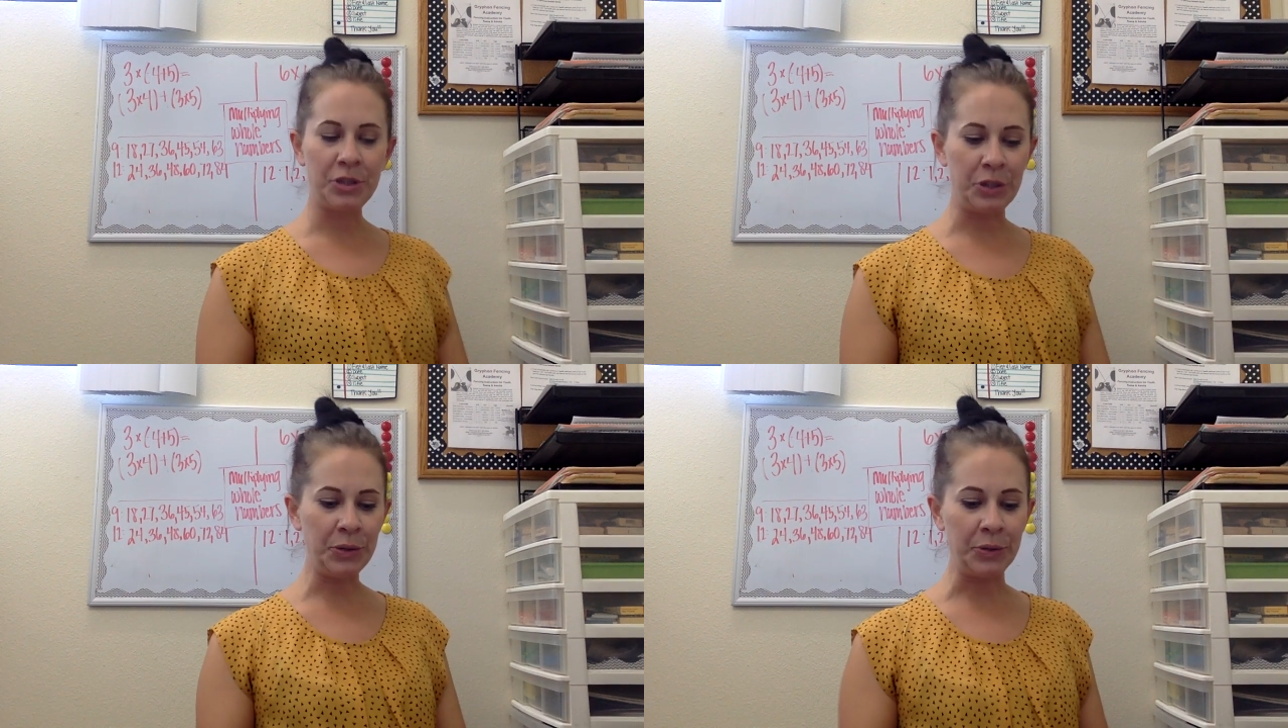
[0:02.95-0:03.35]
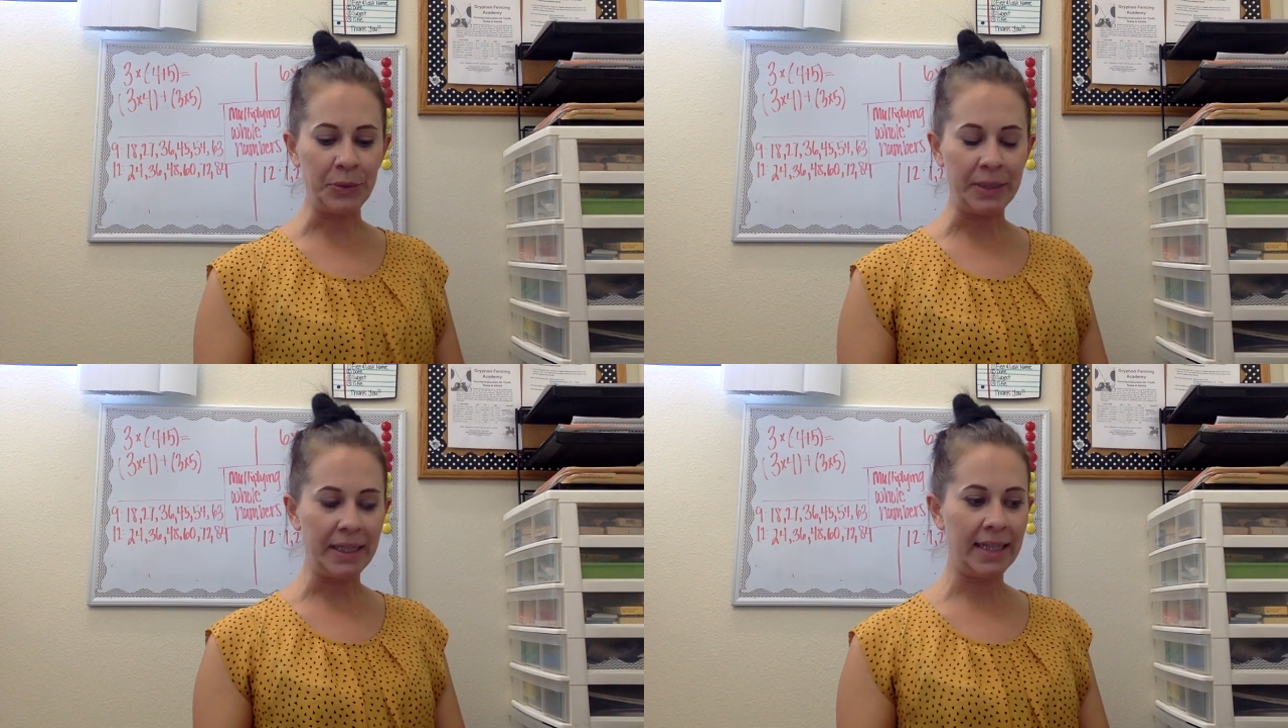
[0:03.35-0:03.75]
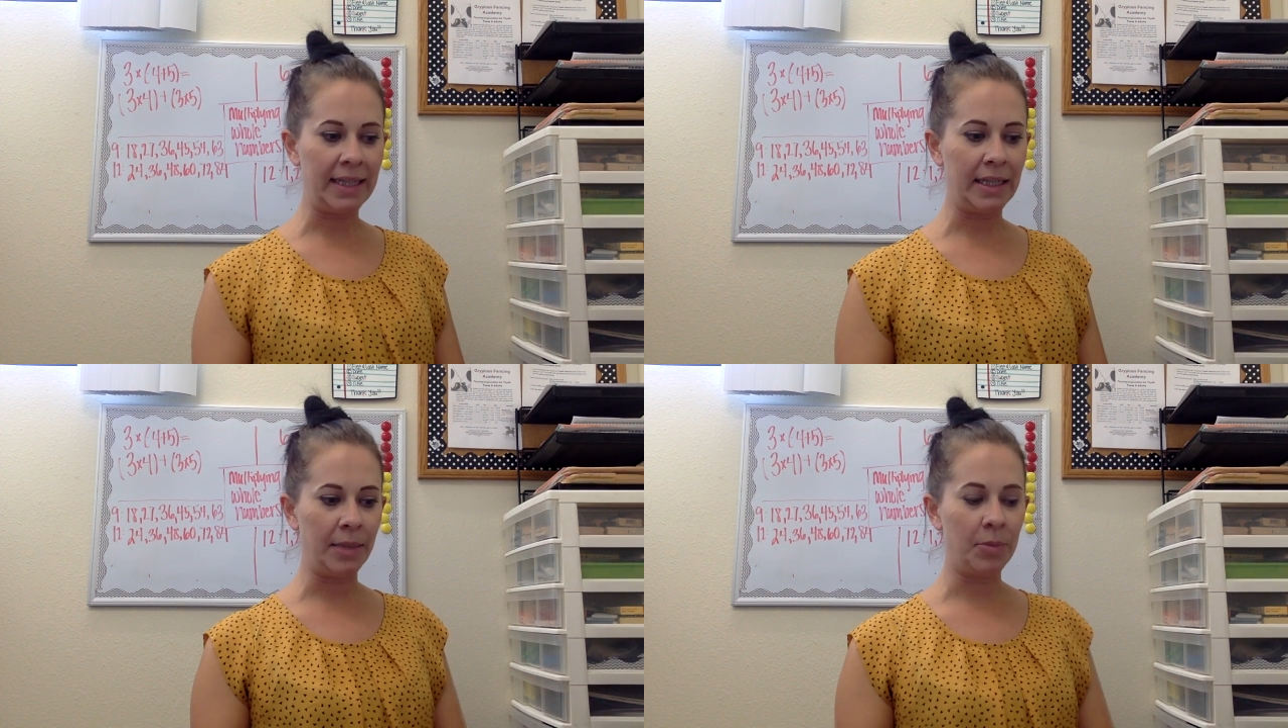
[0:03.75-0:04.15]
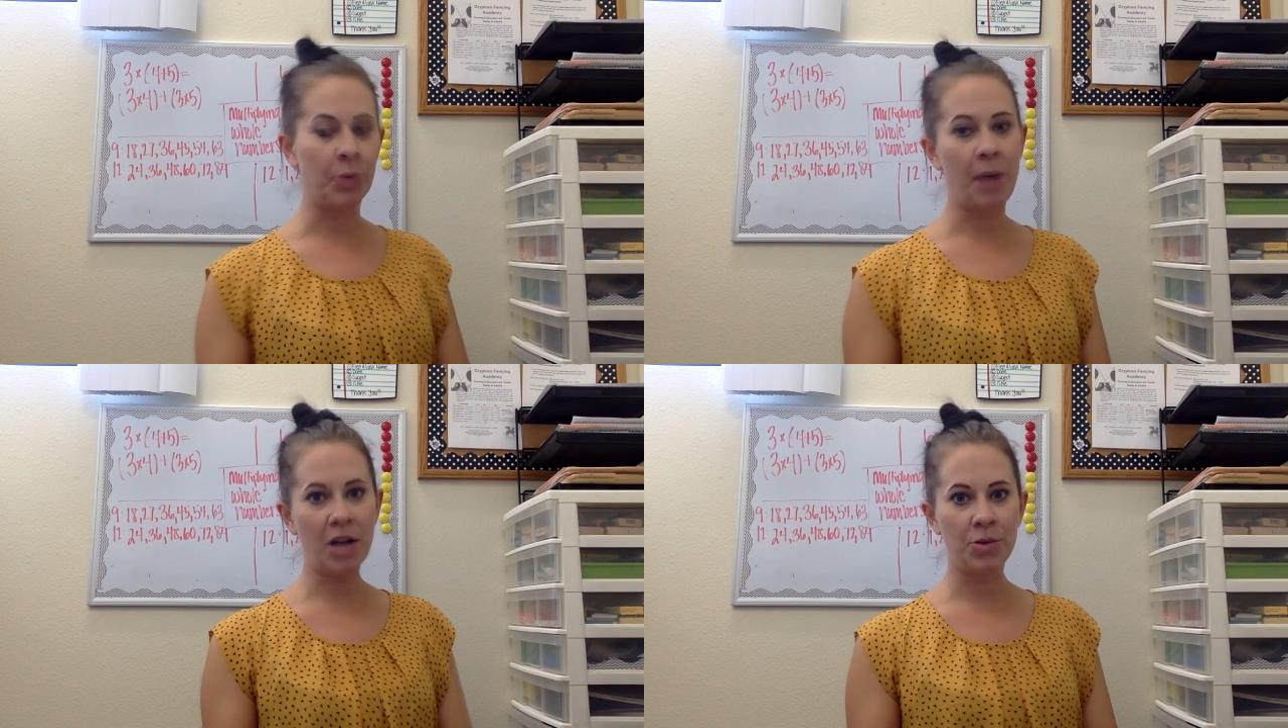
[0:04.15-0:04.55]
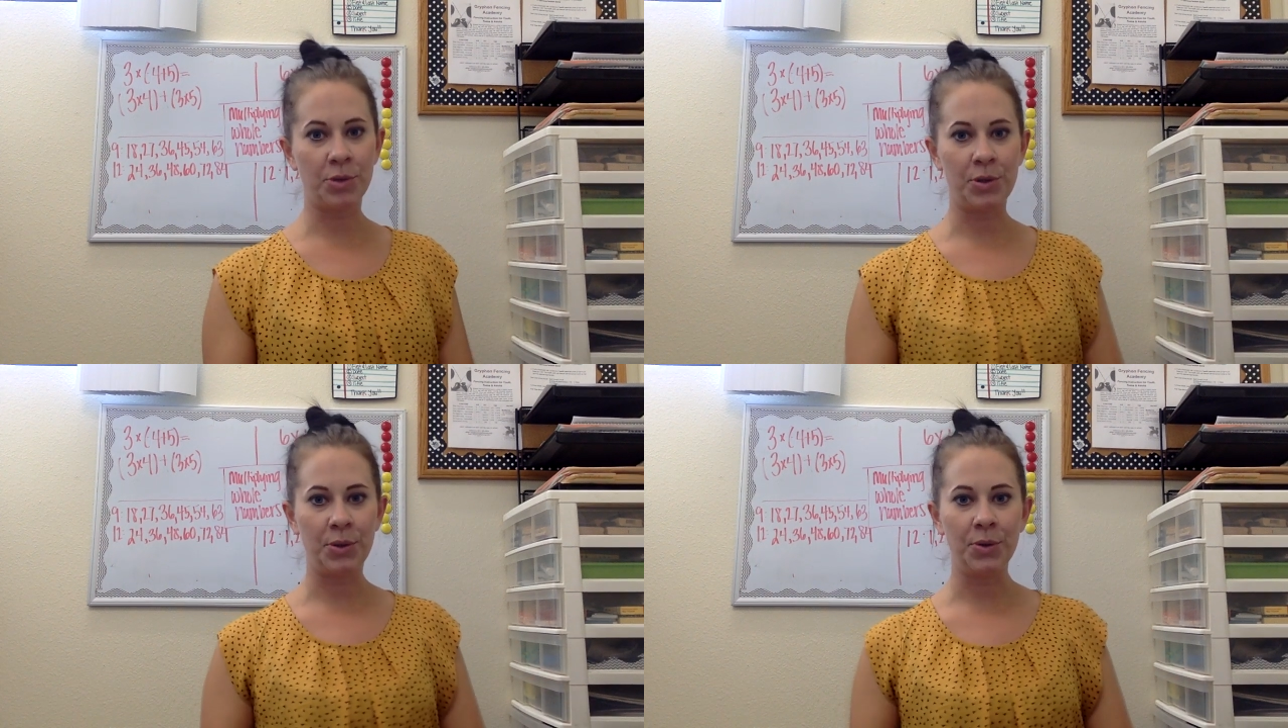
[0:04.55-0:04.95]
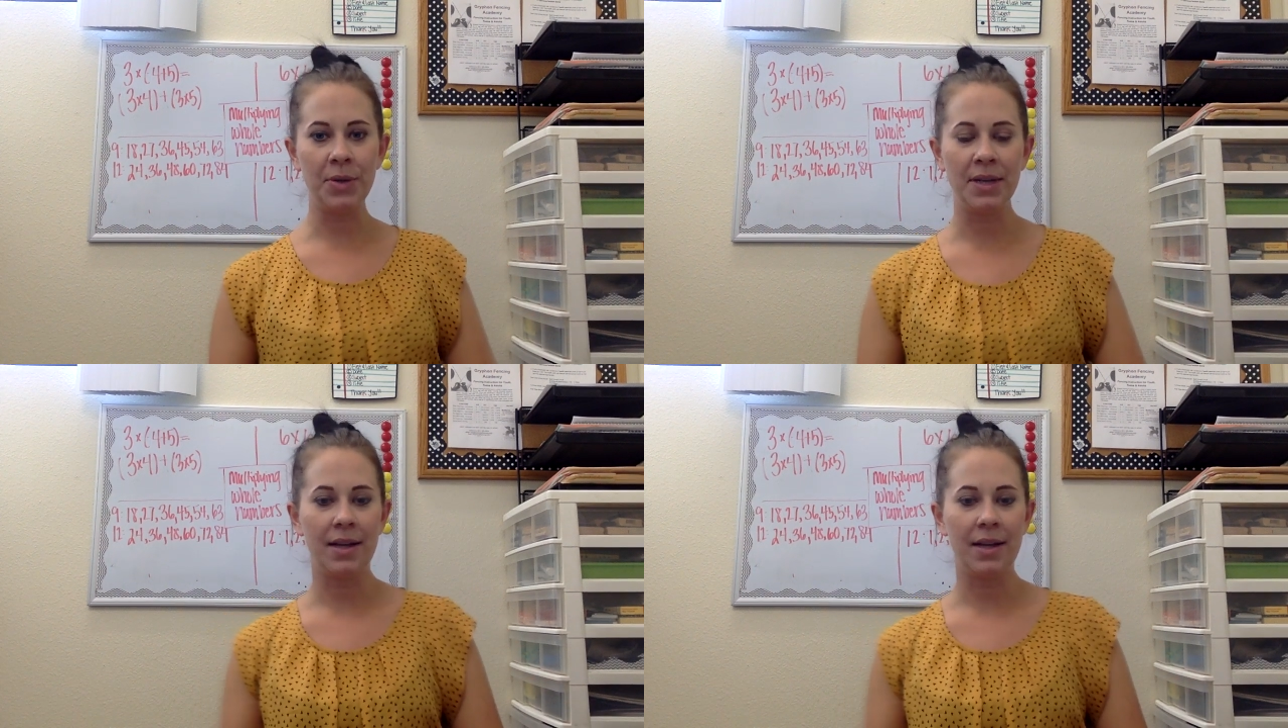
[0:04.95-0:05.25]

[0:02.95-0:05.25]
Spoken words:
2, or module 2.